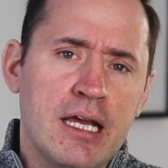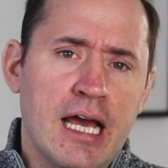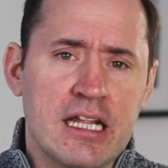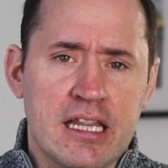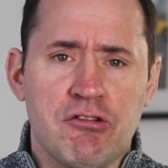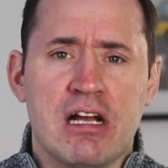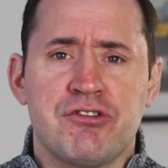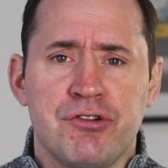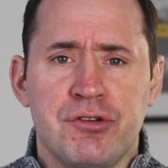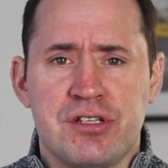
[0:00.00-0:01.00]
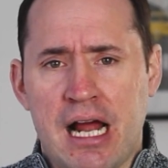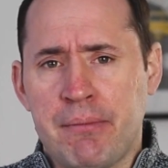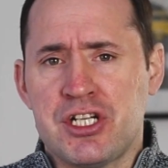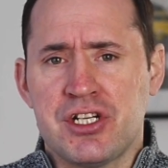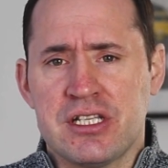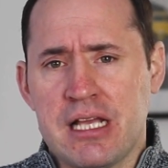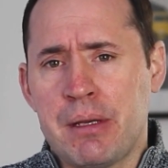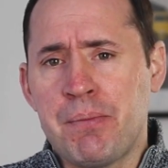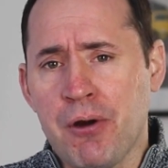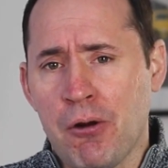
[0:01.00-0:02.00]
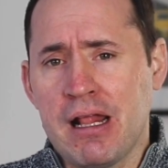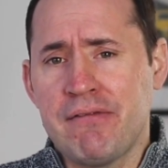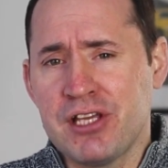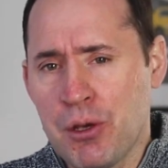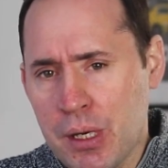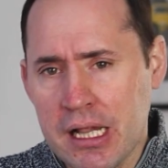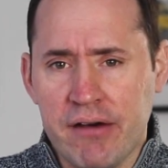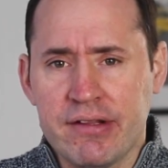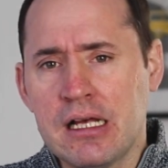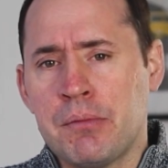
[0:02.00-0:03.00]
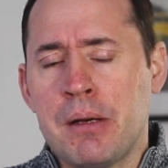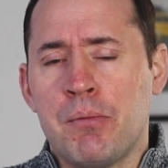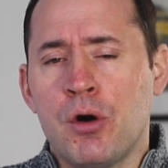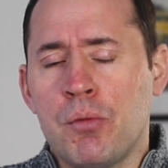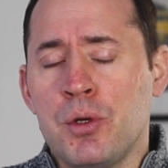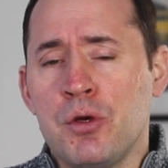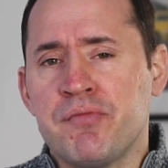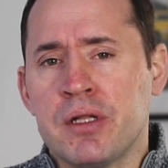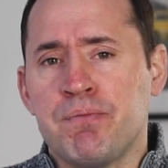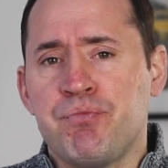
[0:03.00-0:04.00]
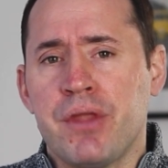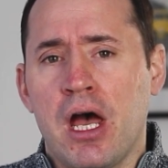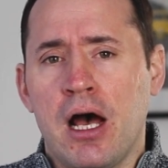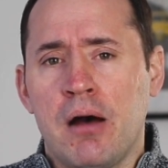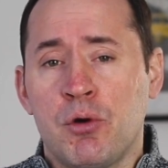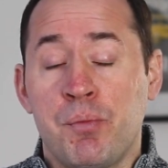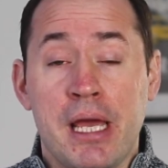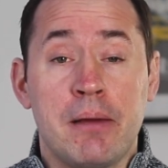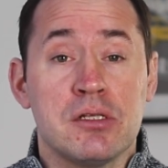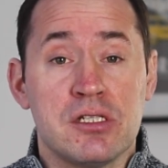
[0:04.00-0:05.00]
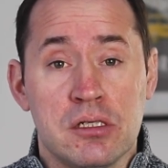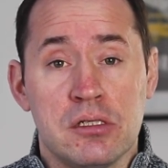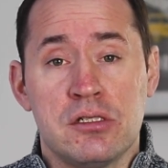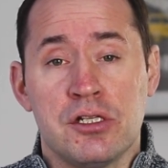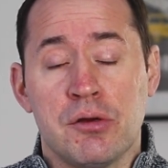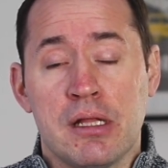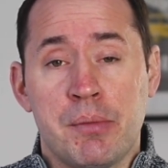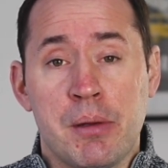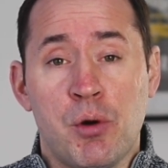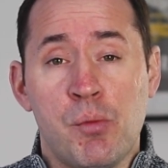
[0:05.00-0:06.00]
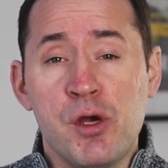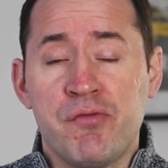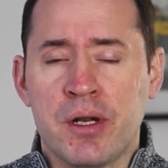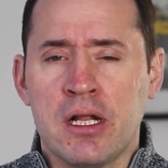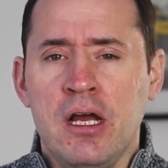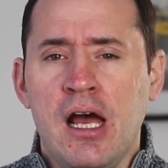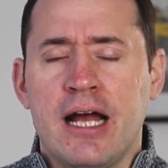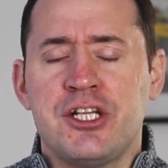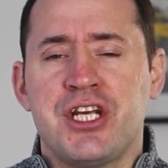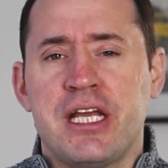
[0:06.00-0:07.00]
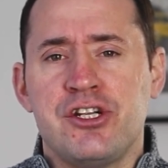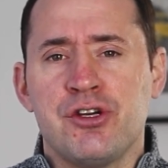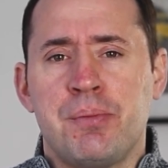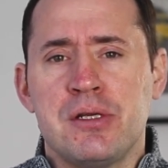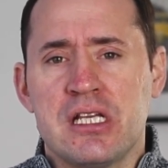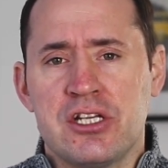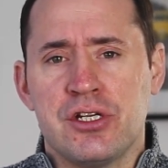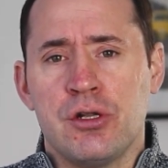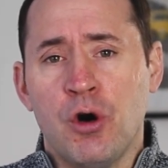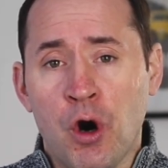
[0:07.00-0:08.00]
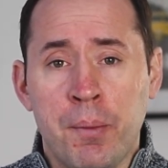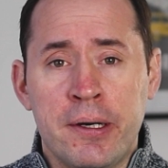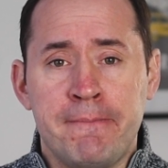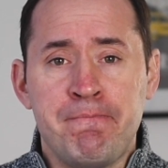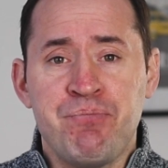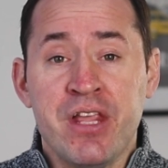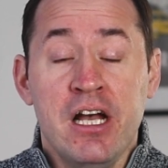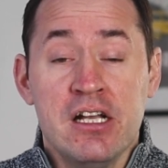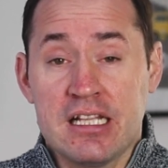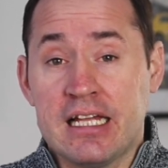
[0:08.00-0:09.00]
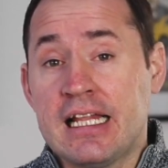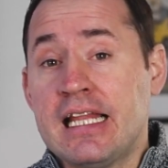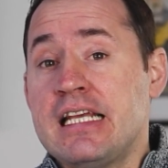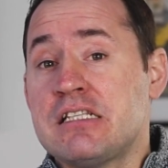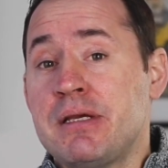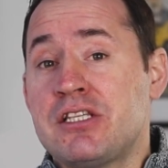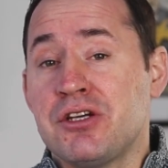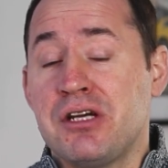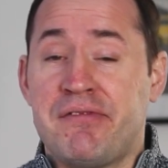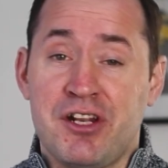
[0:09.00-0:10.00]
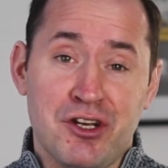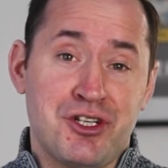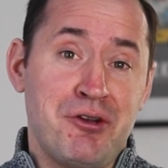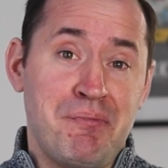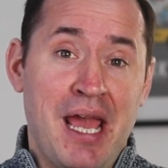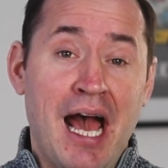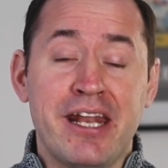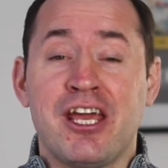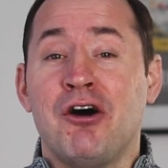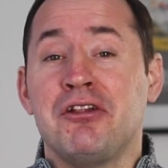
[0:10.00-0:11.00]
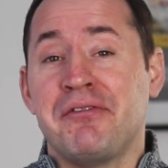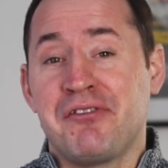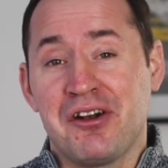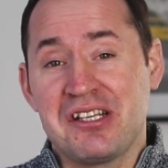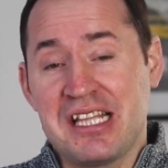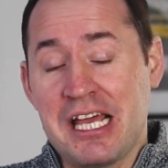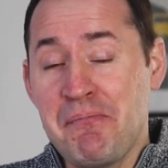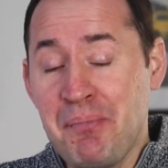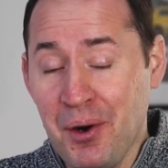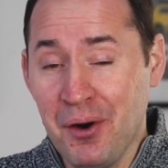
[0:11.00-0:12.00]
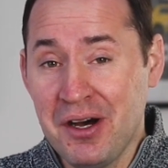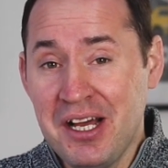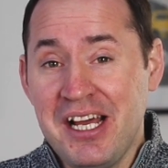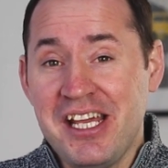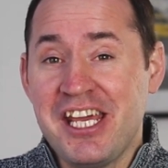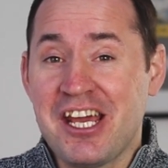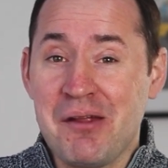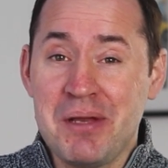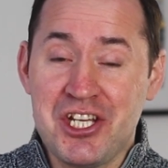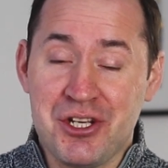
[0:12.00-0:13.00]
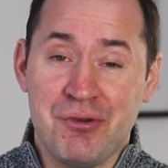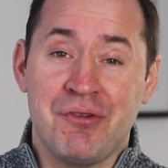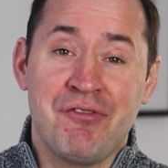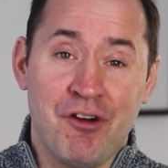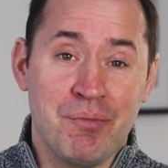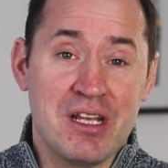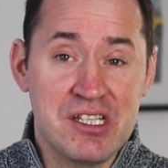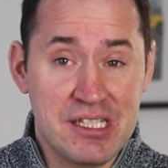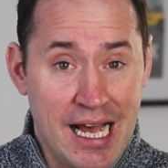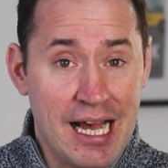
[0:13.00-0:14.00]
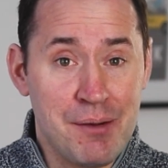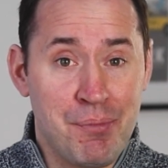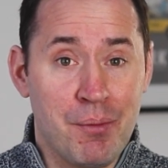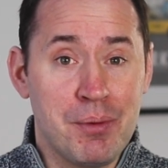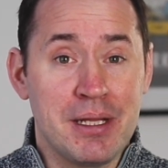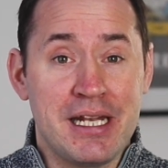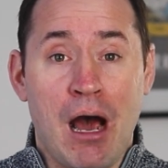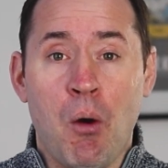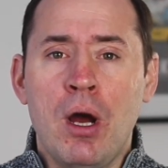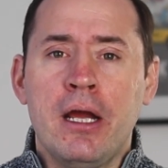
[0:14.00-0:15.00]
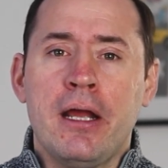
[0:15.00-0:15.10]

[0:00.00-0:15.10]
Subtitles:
kind of the grassroots and amateur, semi-pro level, you will have a little bit more movement or be able to do a little bit more movement and change your position up. So that then leads me to, if you're not shooting behind the goal and you've got to stay put, you're going to be shooting from the side probably. Now,